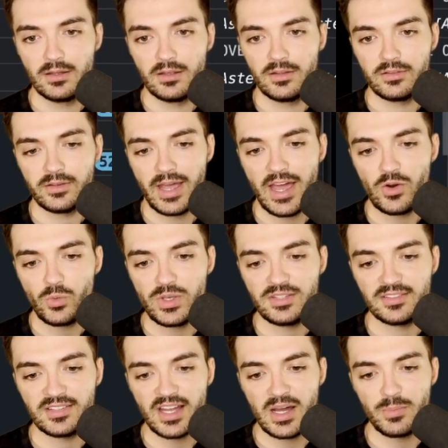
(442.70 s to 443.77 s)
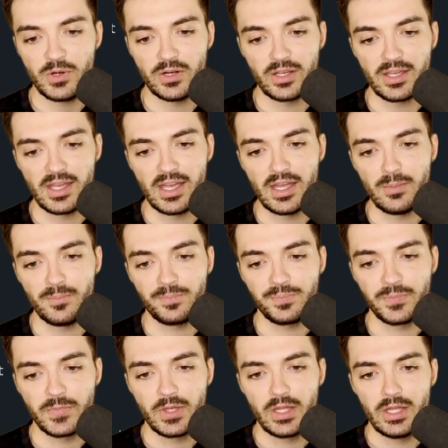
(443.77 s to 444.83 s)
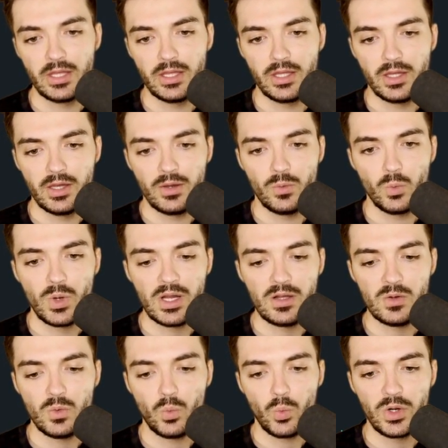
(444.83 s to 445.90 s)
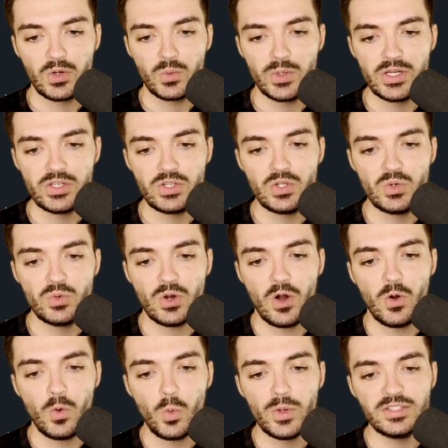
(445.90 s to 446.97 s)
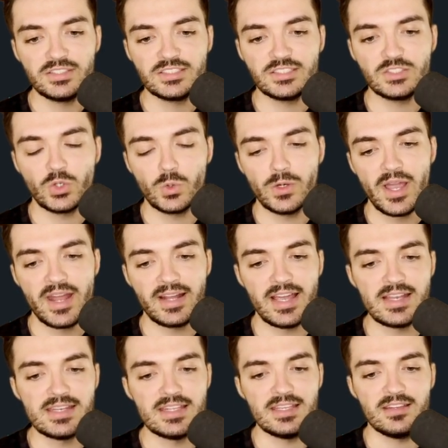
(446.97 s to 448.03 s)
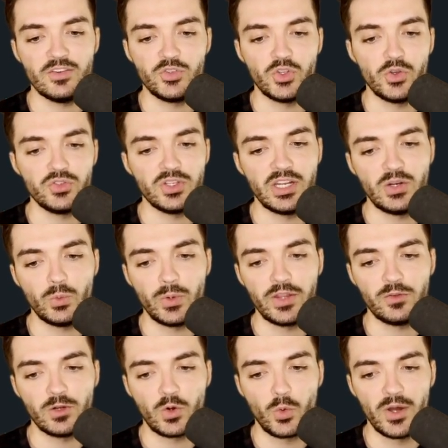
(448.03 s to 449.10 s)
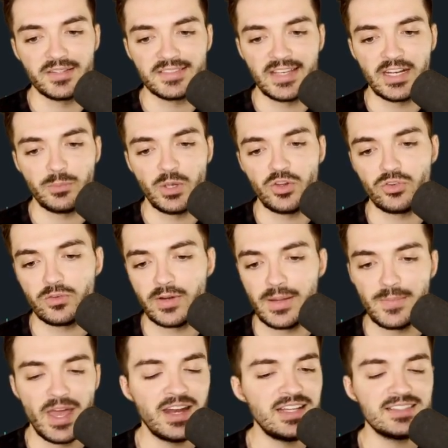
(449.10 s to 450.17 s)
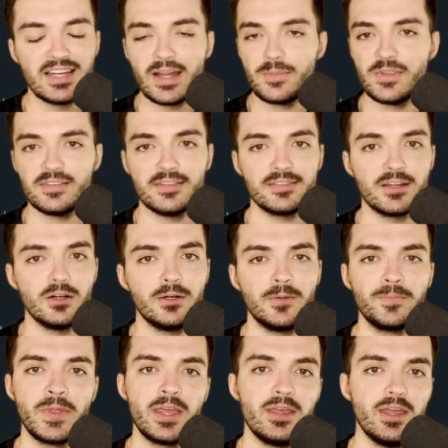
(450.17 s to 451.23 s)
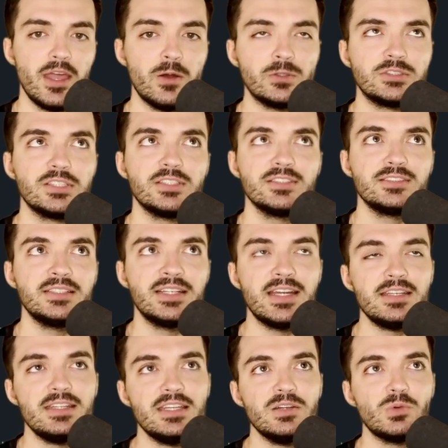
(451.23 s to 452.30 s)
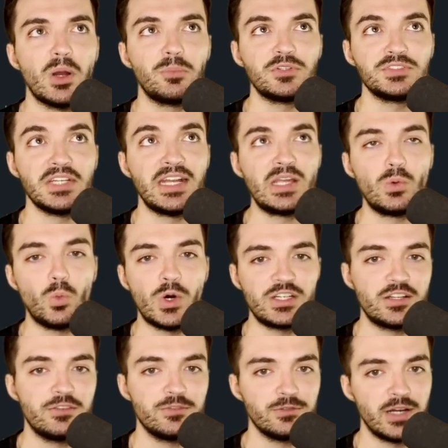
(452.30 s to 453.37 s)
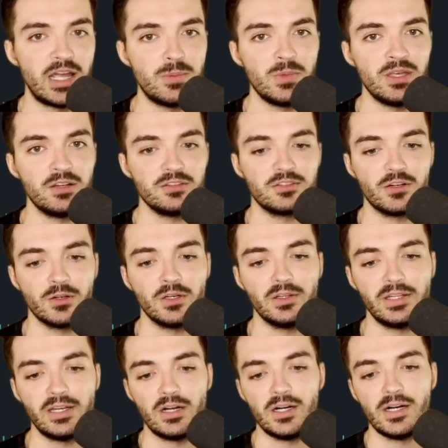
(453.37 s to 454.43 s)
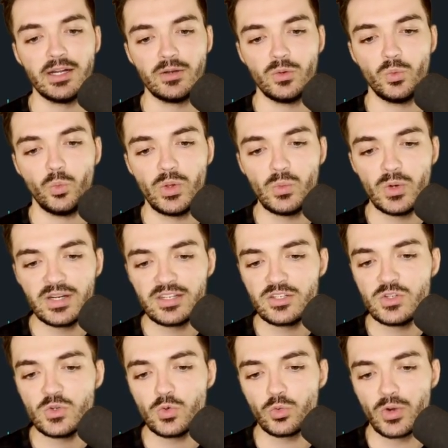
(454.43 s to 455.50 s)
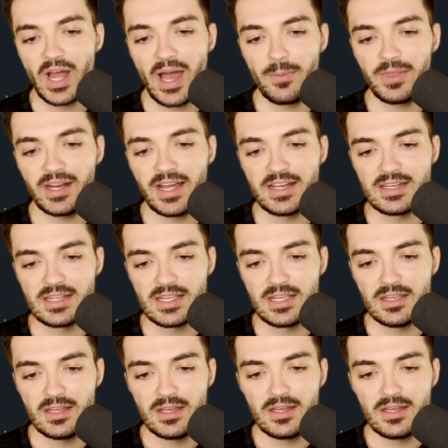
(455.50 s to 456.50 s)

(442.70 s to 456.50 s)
So how do we stop our game? Well, we're going to always store an ID associated with request animation frame. Anytime this is called, it returns an ID representing what frame it is currently on. We want to grab that ID